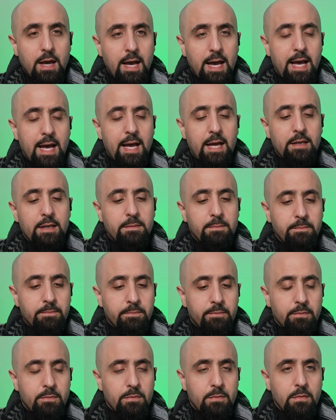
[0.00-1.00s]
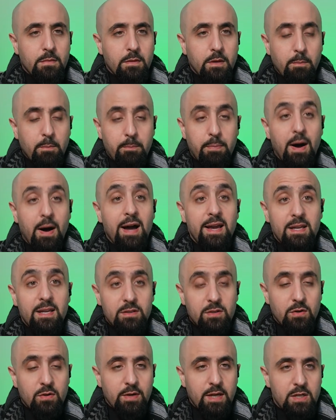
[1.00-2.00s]
And by
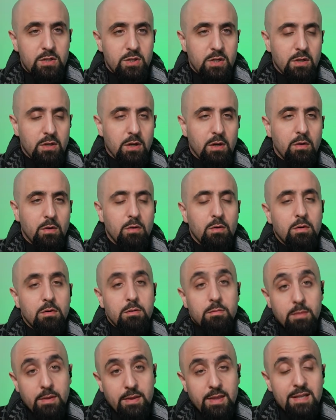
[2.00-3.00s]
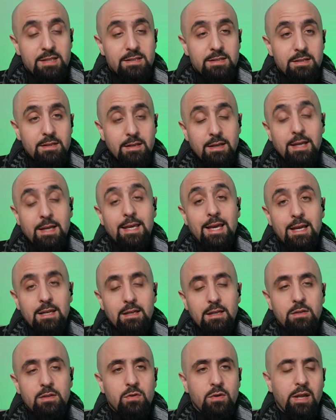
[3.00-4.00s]
international law, but that's,
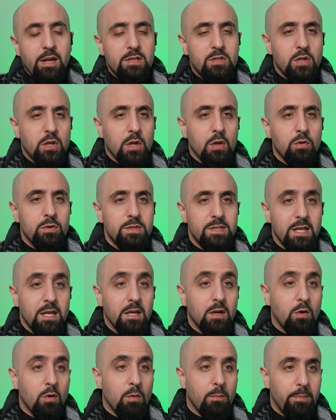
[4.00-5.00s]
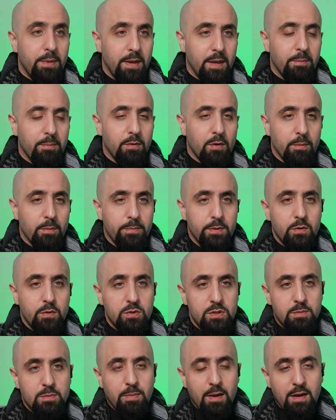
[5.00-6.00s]
again, international law is ink on paper,
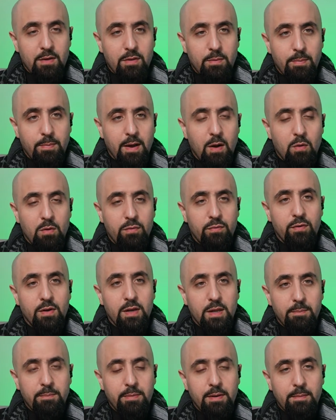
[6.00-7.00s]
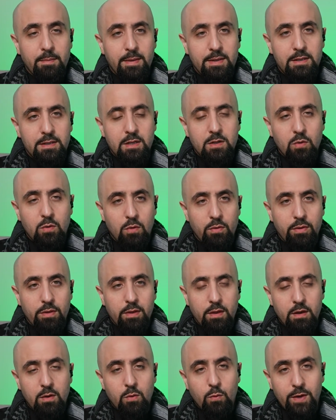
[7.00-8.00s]
abused by the powerful, implemented on
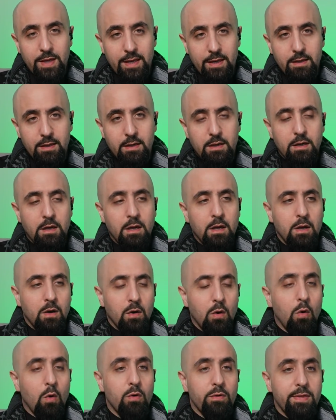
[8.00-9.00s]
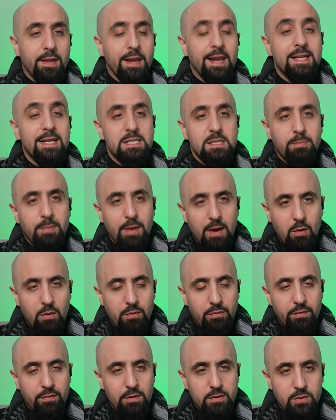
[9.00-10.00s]
the weak or the less
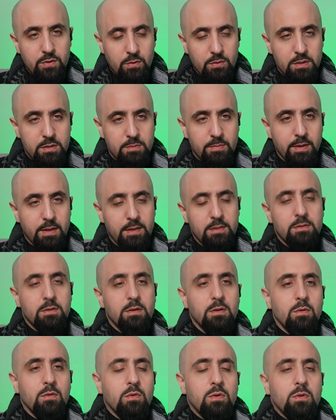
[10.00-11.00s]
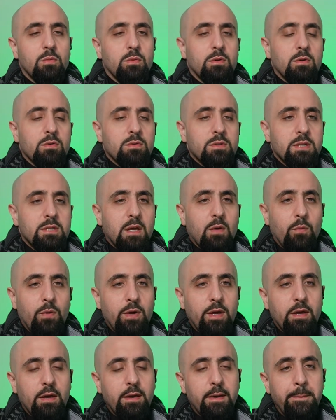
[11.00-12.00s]
powerful, so to speak. So we don't say
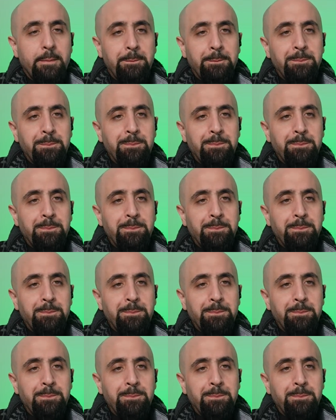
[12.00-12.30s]
weak.